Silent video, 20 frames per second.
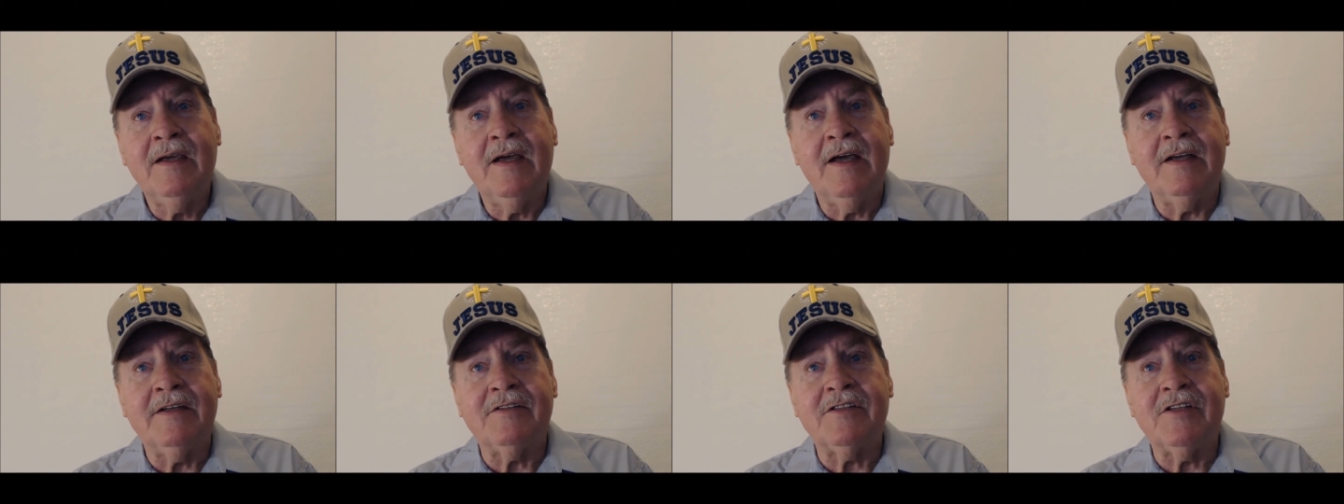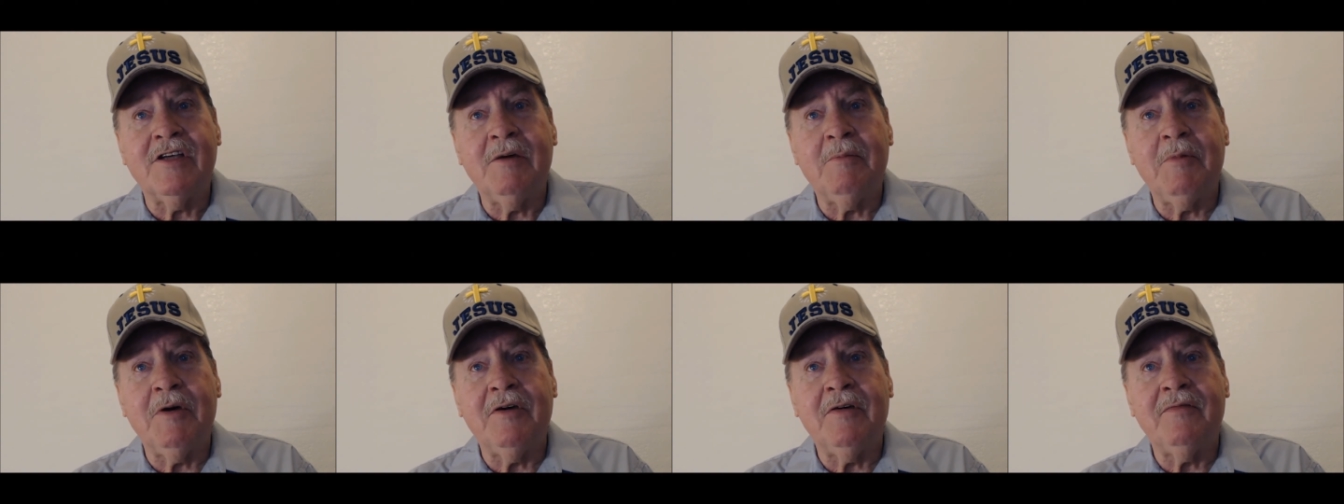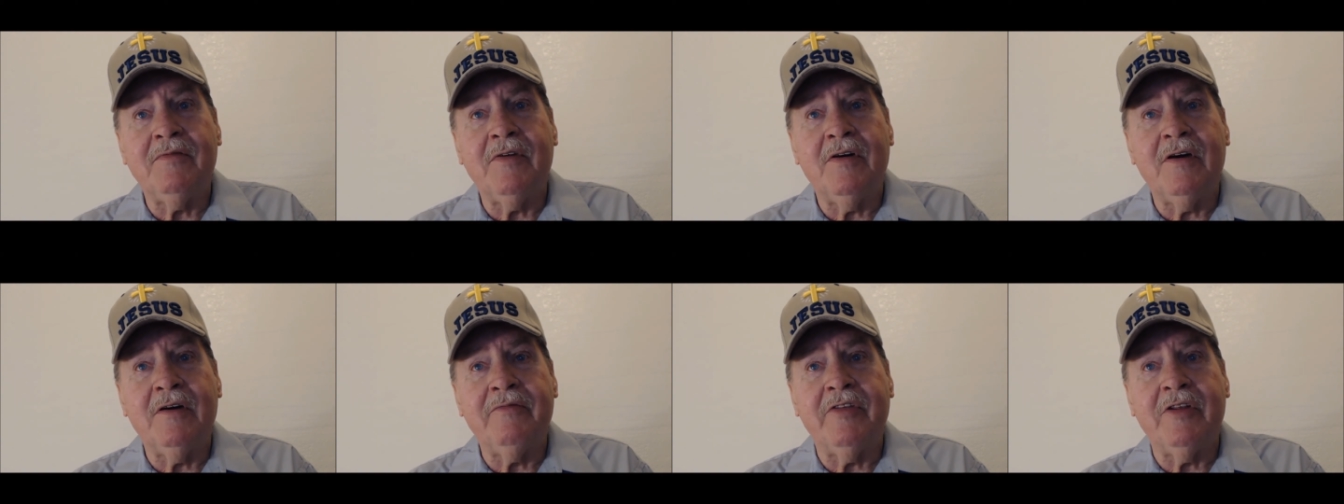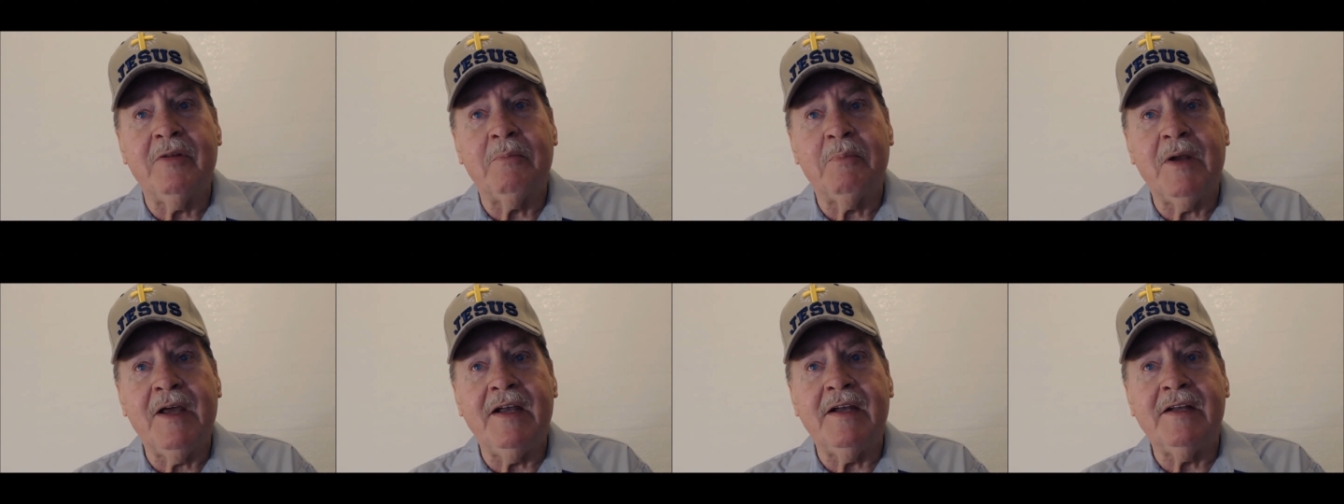and some of, of the
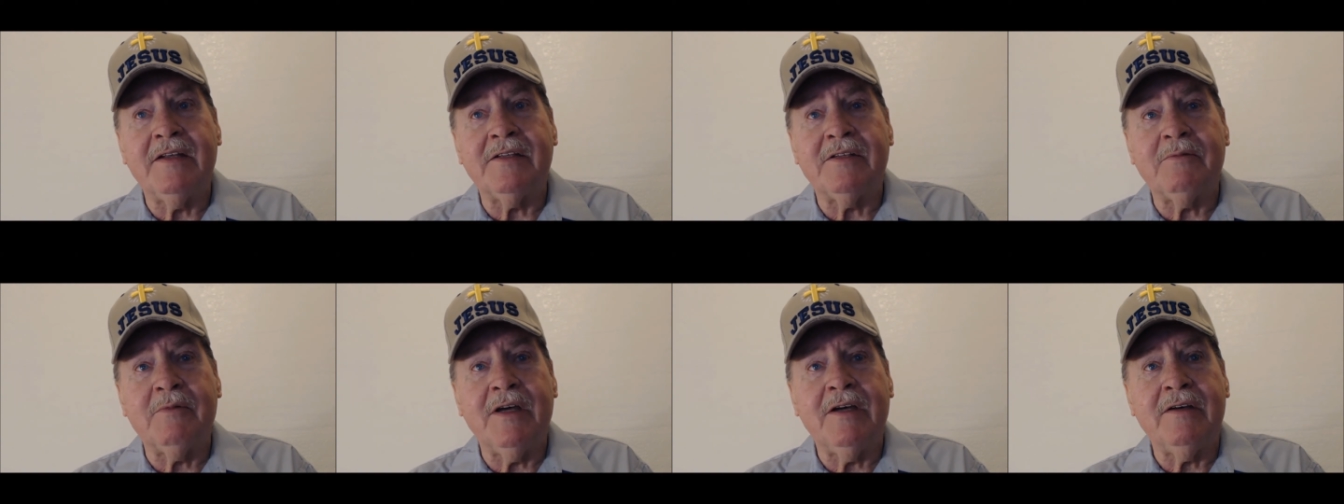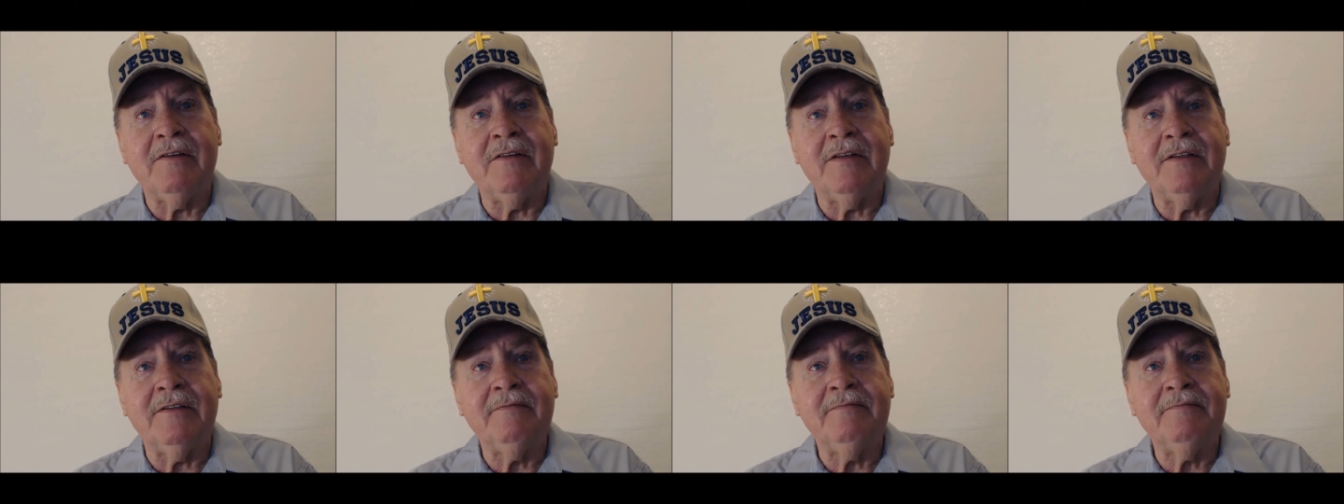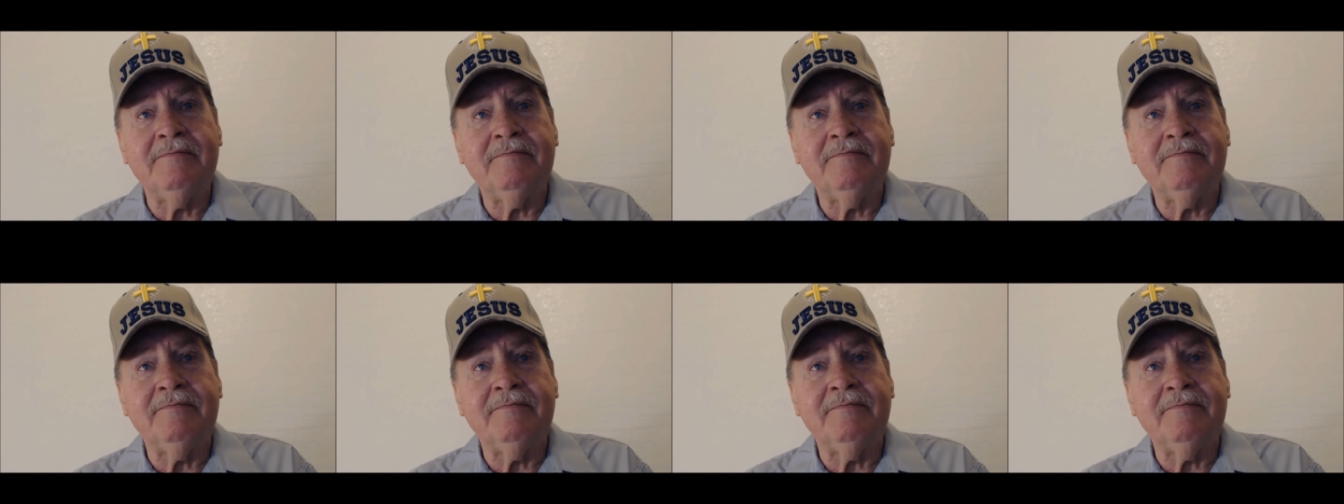planets around it.